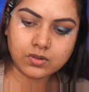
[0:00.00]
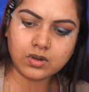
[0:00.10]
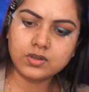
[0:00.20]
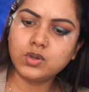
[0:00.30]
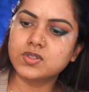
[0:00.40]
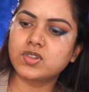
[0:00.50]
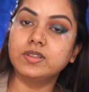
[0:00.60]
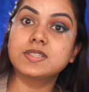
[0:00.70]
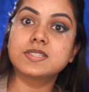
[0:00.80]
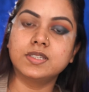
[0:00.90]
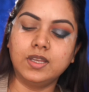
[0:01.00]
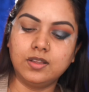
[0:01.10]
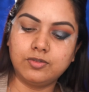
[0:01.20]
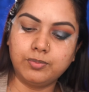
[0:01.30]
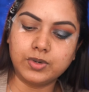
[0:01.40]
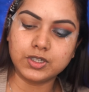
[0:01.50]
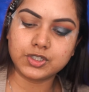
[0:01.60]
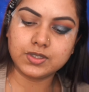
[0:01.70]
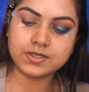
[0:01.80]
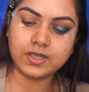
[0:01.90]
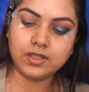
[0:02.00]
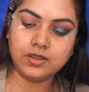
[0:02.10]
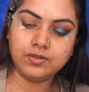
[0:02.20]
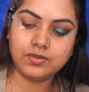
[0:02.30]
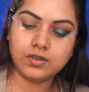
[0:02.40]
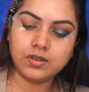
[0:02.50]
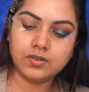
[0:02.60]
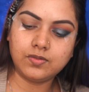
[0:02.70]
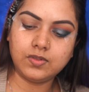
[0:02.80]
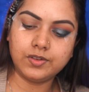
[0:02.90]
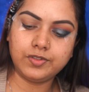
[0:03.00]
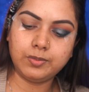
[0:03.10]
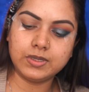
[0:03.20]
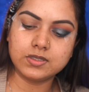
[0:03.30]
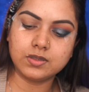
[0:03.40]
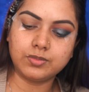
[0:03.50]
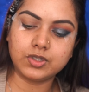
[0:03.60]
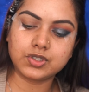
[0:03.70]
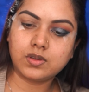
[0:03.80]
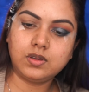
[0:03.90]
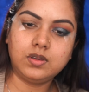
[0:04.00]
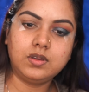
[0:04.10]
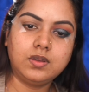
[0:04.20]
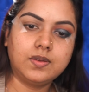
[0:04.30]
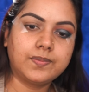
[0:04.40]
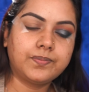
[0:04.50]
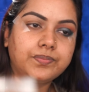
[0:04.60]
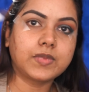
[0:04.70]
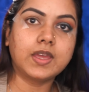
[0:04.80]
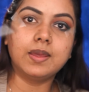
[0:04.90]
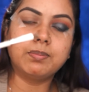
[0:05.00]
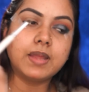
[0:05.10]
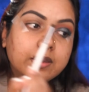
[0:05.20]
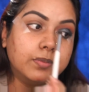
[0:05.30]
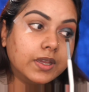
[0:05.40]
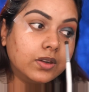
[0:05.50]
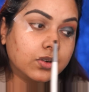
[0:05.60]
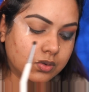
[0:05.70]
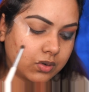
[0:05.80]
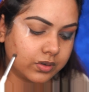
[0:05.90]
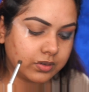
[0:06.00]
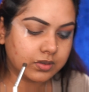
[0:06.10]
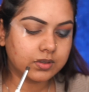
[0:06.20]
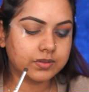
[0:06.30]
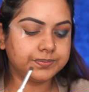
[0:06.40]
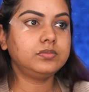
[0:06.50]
Or no, sorry, this is an e.l.f. brush. It's an e.l.f. fluffy pencil brush. Okay. And apply in my inner corner.